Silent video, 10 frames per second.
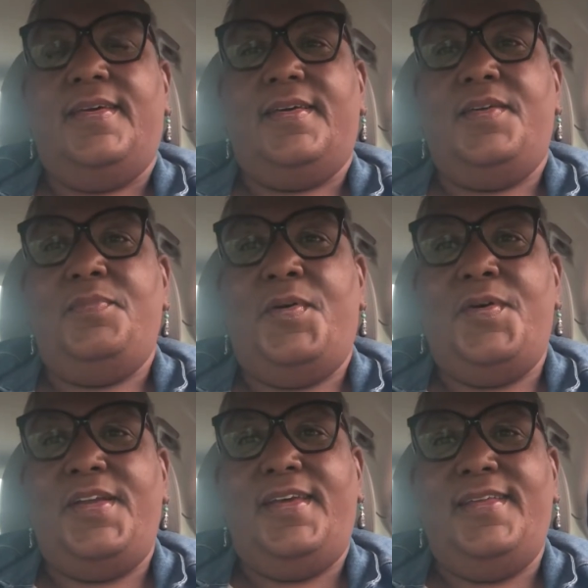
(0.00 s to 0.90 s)
Good
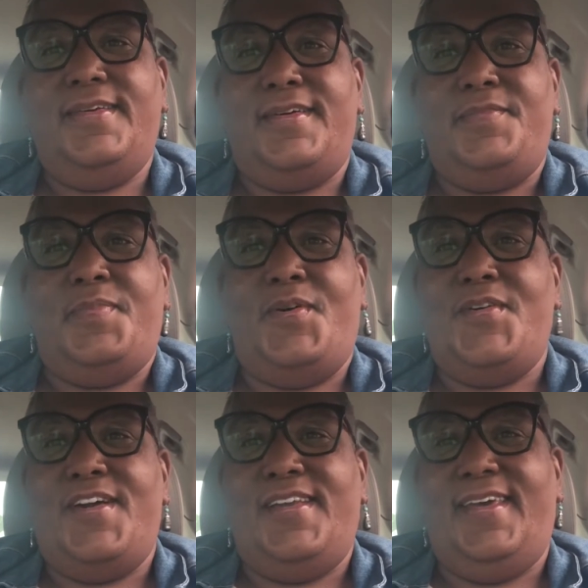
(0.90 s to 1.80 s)
morning, good
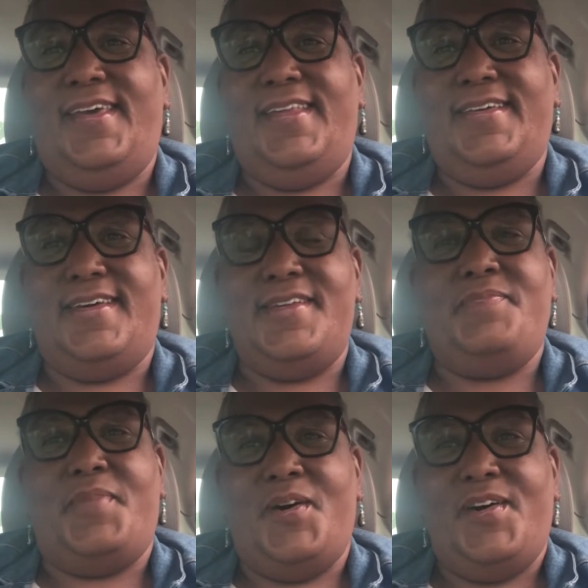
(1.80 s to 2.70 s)
morning, good
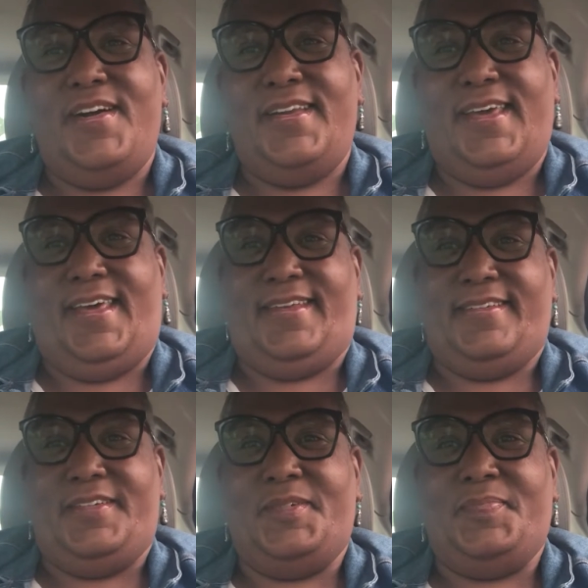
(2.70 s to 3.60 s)
morning.
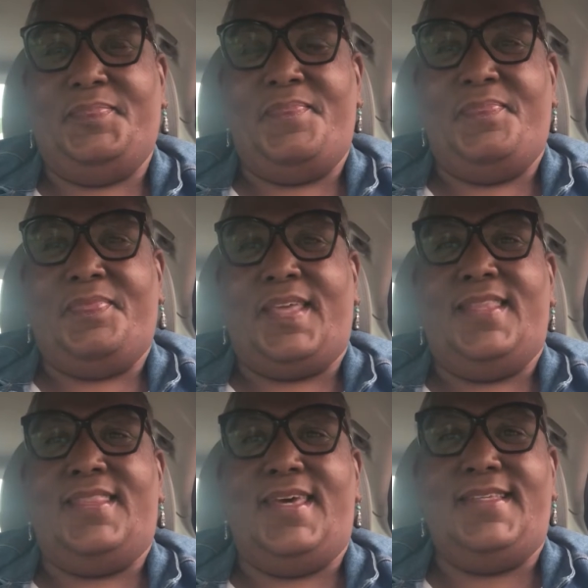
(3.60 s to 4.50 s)

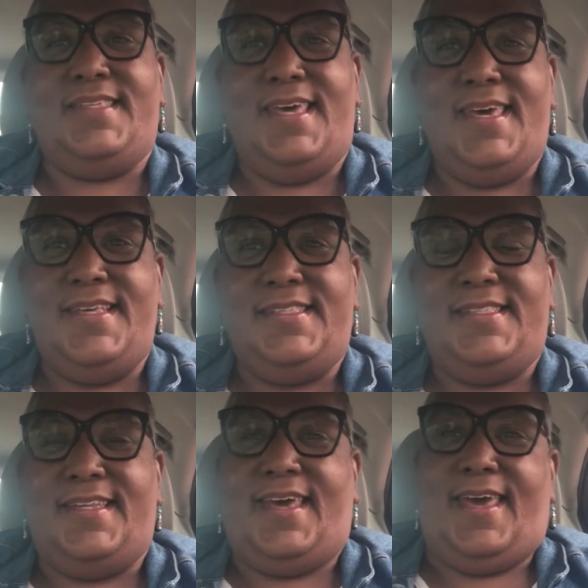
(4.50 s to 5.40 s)
This is
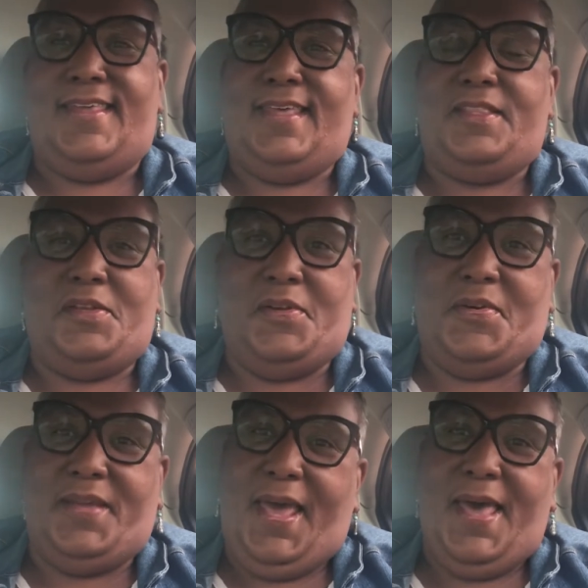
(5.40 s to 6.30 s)
the day that the
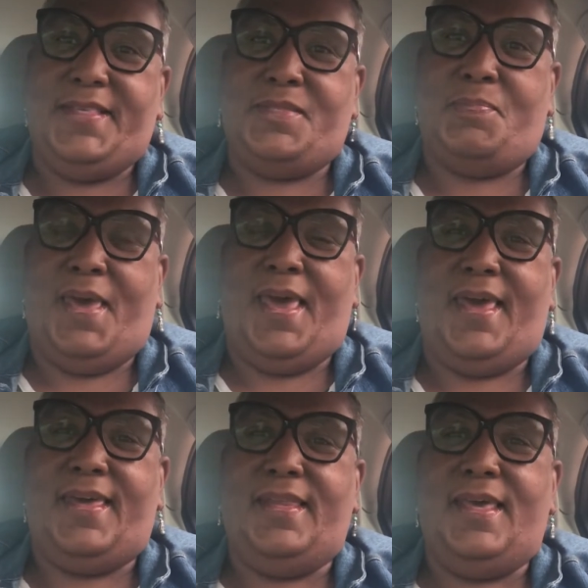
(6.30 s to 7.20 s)
Lord has
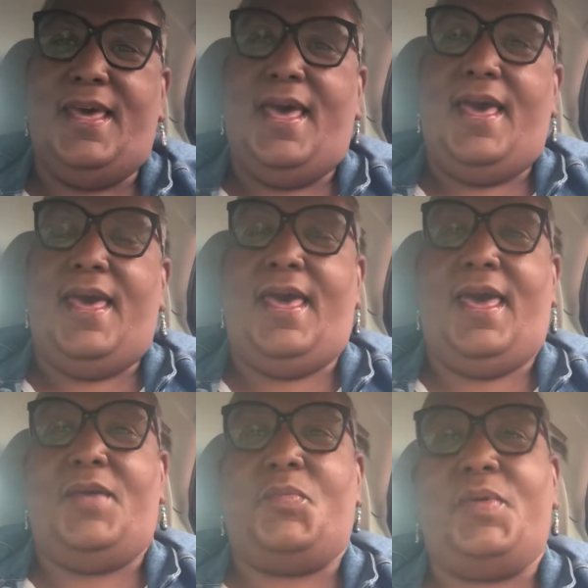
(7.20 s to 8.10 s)
made,
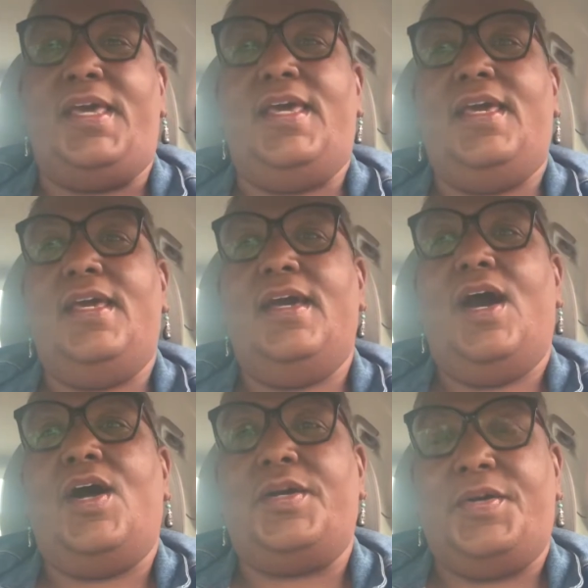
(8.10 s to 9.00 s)
and we
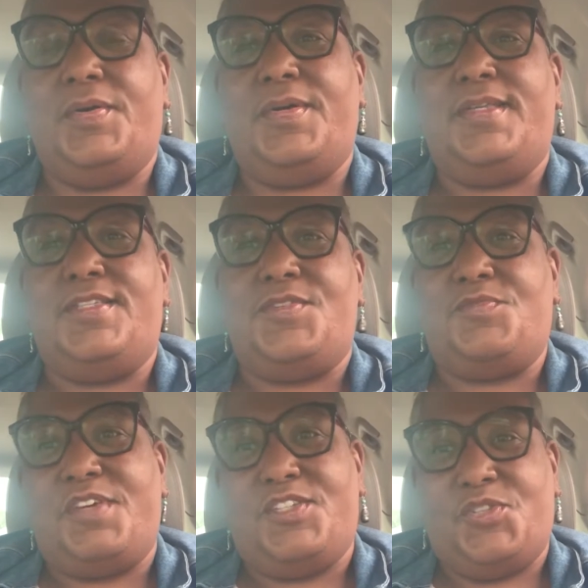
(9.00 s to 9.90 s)
are going to
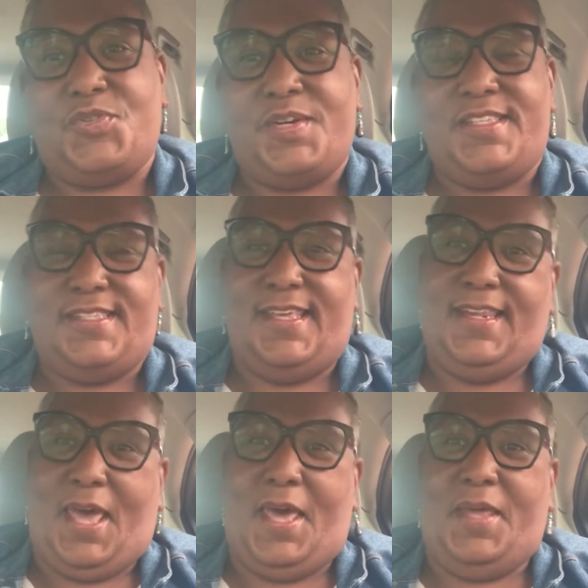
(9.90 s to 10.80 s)
rejoice in
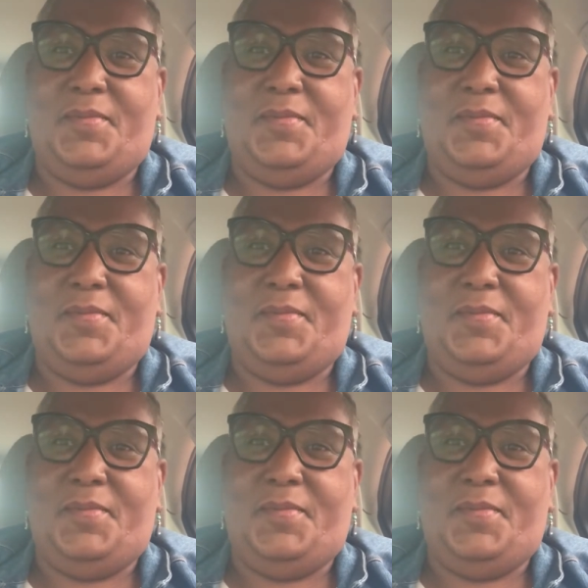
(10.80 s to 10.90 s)
it.